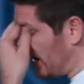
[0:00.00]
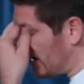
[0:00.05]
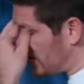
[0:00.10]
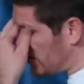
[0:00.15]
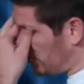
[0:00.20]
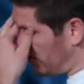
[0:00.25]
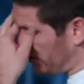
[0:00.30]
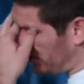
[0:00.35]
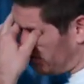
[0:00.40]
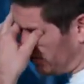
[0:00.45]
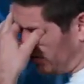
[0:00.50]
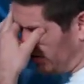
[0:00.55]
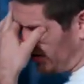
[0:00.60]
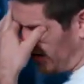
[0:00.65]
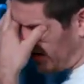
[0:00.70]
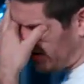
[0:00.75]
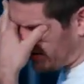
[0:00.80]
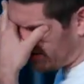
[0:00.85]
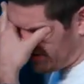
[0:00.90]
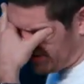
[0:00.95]
She went to the
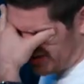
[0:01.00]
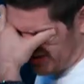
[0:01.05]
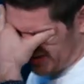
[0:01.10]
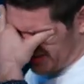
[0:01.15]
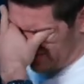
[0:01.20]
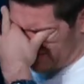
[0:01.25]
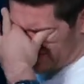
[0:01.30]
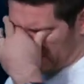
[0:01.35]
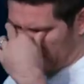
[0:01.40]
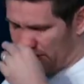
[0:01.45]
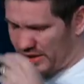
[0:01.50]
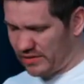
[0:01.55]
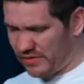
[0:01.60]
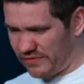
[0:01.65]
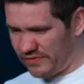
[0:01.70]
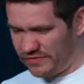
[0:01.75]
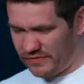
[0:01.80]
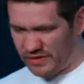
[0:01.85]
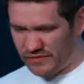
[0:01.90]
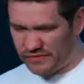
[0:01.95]
doctor. She was already
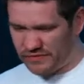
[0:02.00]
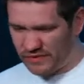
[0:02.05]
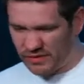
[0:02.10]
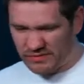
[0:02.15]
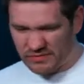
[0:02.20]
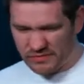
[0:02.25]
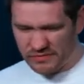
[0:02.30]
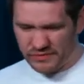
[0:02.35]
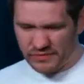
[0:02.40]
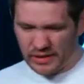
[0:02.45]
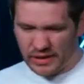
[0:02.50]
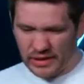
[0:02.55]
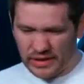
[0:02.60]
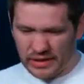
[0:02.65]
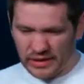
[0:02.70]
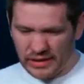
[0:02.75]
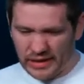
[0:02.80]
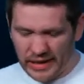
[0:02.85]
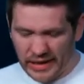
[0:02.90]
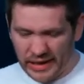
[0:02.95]
of
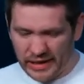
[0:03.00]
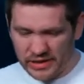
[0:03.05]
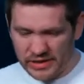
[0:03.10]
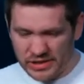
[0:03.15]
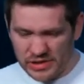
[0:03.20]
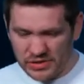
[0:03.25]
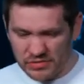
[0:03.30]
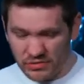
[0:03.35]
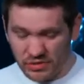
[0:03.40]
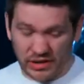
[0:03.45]
age.